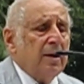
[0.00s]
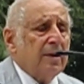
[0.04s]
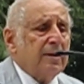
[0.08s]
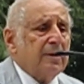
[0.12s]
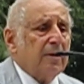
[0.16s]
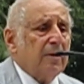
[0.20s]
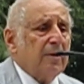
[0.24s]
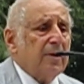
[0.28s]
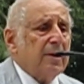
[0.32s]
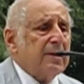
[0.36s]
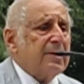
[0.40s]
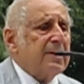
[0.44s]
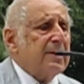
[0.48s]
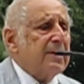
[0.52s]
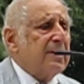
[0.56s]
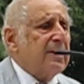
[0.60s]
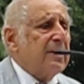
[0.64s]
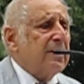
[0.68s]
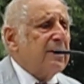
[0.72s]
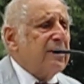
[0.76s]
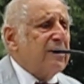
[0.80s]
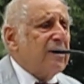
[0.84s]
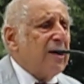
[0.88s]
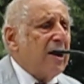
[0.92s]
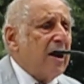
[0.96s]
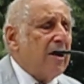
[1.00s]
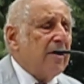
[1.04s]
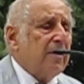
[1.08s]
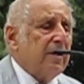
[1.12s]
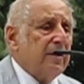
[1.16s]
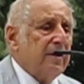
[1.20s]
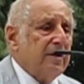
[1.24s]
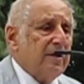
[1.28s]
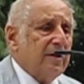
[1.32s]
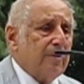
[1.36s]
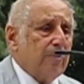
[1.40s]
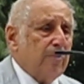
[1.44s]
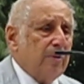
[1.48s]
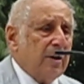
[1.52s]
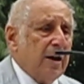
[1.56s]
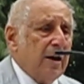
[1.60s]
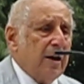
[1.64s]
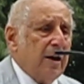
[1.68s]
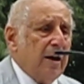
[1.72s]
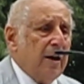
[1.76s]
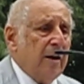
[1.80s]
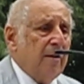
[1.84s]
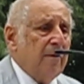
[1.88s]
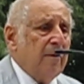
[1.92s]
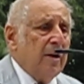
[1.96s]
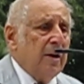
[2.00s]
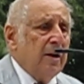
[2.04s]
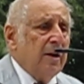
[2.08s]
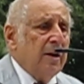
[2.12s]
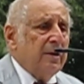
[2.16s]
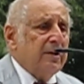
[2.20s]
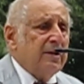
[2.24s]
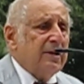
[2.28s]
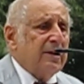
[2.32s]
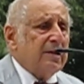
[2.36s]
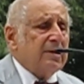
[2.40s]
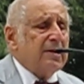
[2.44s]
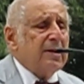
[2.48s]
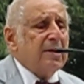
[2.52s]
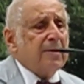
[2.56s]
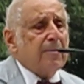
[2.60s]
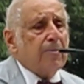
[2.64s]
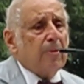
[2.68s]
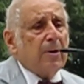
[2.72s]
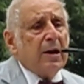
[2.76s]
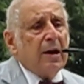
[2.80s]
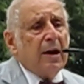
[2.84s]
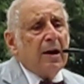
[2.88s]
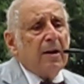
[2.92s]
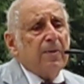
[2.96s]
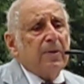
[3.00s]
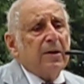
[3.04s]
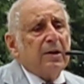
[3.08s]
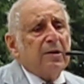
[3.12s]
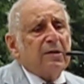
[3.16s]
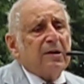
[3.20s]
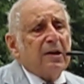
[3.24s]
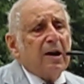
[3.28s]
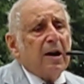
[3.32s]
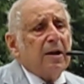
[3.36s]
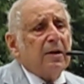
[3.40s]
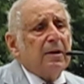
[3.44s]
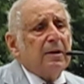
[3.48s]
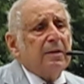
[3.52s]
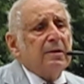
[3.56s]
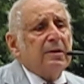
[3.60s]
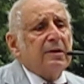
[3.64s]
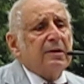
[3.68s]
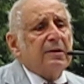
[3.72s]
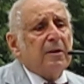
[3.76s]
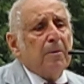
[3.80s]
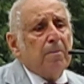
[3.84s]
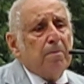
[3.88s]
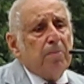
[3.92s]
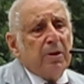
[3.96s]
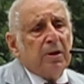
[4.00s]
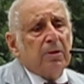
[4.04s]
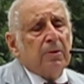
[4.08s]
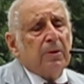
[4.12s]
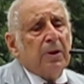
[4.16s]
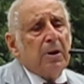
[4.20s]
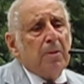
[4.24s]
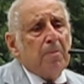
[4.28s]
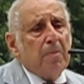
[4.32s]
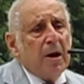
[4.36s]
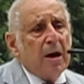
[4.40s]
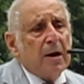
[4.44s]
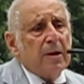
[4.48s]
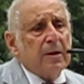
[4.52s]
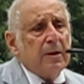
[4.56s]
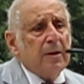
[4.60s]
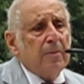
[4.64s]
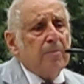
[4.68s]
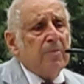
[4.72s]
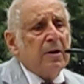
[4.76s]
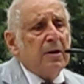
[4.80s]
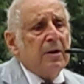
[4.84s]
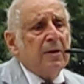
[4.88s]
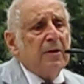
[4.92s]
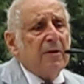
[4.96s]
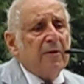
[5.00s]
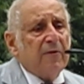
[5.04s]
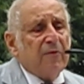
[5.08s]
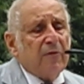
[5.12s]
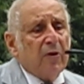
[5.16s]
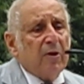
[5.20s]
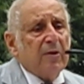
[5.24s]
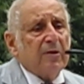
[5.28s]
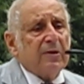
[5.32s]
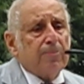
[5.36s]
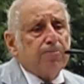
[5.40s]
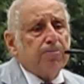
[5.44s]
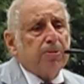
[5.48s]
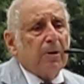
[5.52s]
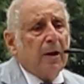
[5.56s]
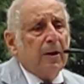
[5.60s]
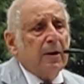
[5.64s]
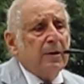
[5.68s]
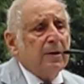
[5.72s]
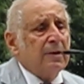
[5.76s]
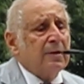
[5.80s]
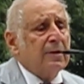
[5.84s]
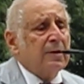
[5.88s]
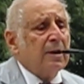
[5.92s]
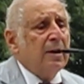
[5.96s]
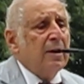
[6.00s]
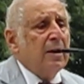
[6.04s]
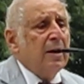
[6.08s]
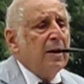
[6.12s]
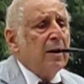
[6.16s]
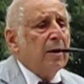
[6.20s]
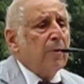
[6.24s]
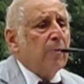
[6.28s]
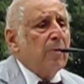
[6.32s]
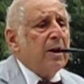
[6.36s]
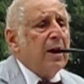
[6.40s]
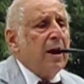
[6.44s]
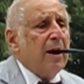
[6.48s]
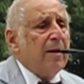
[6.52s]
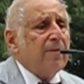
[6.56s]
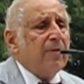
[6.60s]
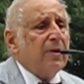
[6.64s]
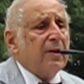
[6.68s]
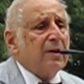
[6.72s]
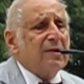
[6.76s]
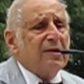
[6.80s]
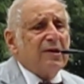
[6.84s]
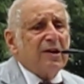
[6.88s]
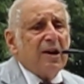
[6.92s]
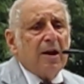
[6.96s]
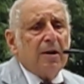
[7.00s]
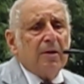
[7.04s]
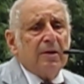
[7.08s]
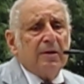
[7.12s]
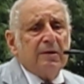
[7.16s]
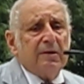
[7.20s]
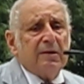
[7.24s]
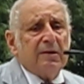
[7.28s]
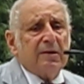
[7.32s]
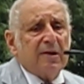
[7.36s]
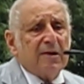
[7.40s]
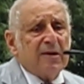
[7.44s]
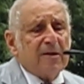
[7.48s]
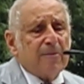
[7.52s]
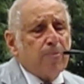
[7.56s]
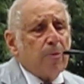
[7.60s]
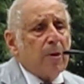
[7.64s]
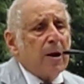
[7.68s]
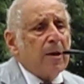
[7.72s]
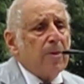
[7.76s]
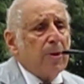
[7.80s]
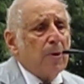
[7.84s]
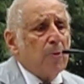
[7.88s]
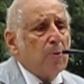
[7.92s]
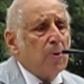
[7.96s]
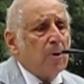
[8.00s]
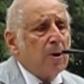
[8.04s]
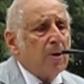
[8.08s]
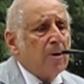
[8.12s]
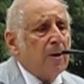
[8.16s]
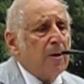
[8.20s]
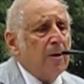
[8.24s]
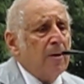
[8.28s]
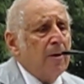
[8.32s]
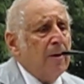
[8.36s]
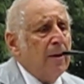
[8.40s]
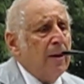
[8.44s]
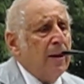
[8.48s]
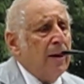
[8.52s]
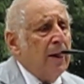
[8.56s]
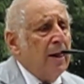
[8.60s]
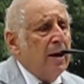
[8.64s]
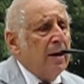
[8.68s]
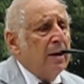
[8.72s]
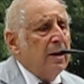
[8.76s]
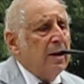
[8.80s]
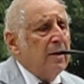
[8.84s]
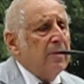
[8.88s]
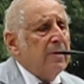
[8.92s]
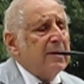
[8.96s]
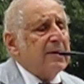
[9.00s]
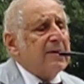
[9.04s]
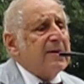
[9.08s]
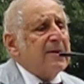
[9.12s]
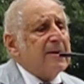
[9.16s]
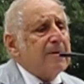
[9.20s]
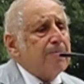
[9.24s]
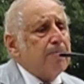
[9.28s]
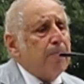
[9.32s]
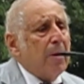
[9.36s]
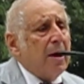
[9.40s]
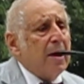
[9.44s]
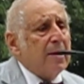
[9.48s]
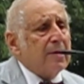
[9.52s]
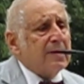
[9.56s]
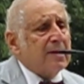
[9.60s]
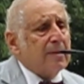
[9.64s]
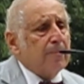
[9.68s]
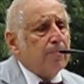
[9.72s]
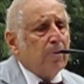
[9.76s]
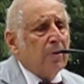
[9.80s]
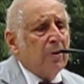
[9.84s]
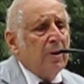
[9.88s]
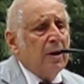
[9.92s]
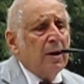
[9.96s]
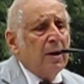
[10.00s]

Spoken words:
So this is a challenge we have. Just as we had the challenge to build the monument in the first place, we have the challenge to spread the word. And this is possible.